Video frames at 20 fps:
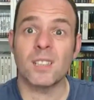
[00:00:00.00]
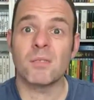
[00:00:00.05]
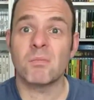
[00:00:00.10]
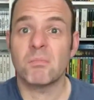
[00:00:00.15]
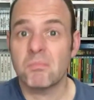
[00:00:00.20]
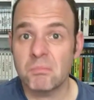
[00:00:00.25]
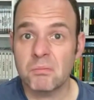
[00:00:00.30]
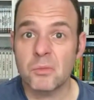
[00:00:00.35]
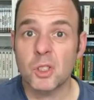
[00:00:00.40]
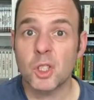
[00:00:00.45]

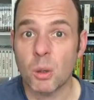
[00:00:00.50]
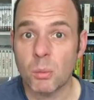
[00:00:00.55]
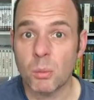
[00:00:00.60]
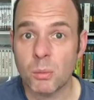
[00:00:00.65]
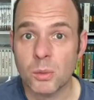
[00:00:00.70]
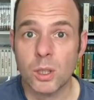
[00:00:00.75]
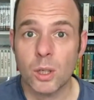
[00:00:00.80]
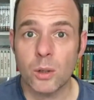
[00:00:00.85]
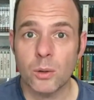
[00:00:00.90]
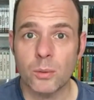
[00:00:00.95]
really
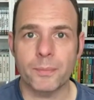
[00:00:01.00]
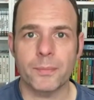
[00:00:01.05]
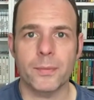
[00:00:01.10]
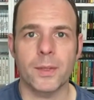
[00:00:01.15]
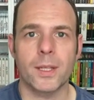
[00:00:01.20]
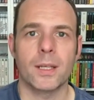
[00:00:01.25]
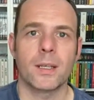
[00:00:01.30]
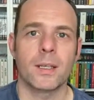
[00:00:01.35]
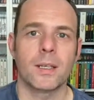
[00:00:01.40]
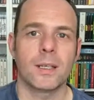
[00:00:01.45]
jumps out.
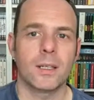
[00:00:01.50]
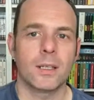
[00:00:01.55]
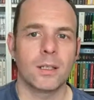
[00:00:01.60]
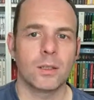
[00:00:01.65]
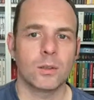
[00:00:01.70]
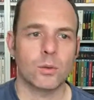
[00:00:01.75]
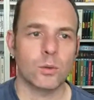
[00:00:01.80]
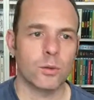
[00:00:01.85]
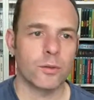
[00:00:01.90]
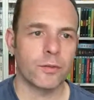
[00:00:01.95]

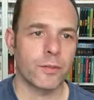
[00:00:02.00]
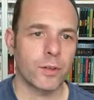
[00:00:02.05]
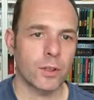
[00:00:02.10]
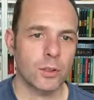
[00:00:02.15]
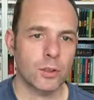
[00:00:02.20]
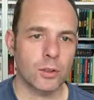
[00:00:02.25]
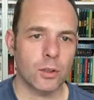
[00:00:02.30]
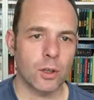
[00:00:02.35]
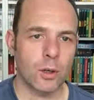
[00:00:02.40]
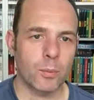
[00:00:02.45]
So
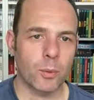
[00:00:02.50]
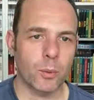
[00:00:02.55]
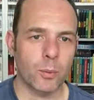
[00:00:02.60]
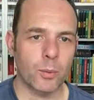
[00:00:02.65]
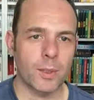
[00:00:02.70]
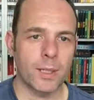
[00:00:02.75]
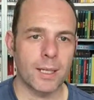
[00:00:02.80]
first up,